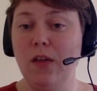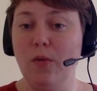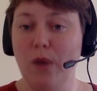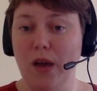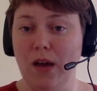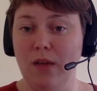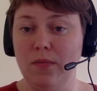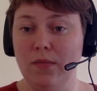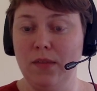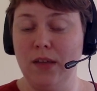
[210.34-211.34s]
Either way,
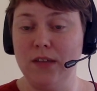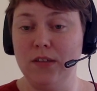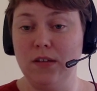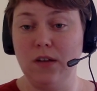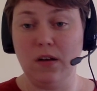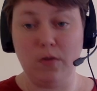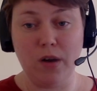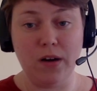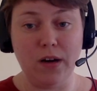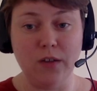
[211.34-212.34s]
that's
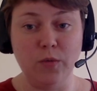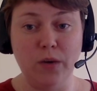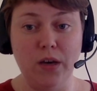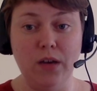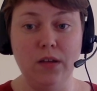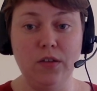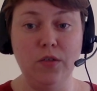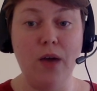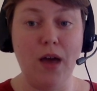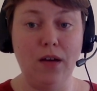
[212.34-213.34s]
quite a nice way
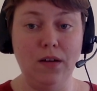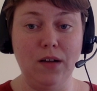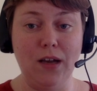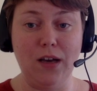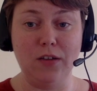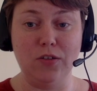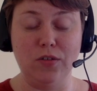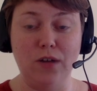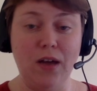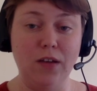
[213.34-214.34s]
to end a
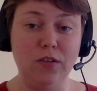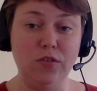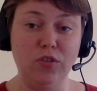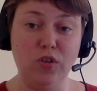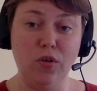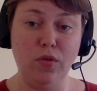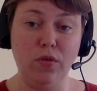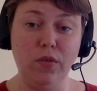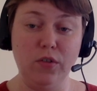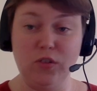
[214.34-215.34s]
lecture and to
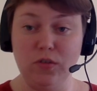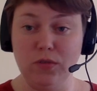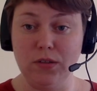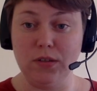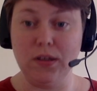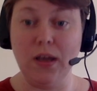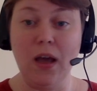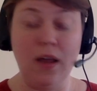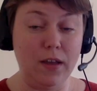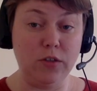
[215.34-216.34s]
show the students
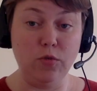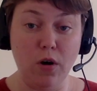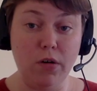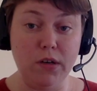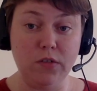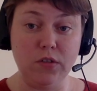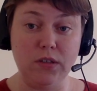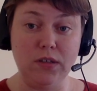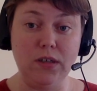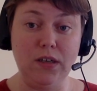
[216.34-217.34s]
that you are
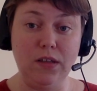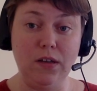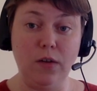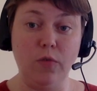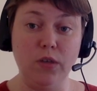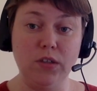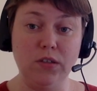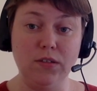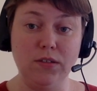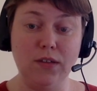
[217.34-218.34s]
interested in their
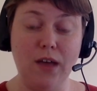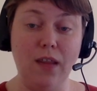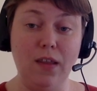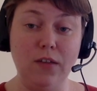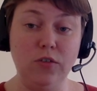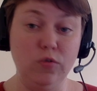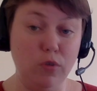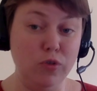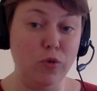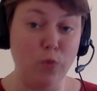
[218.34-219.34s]
questions and that you
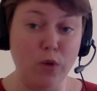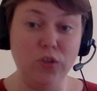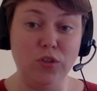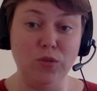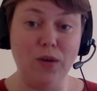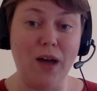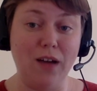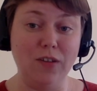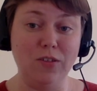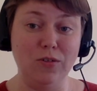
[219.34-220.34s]
also want to
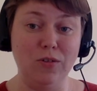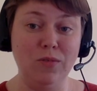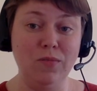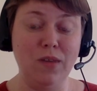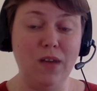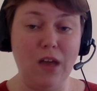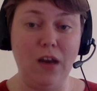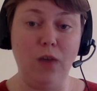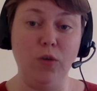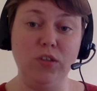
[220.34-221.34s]
answer
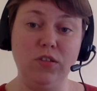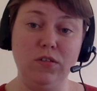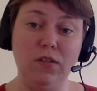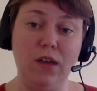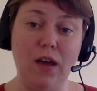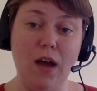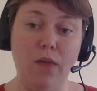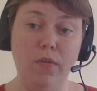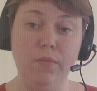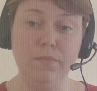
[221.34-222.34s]
any question they have.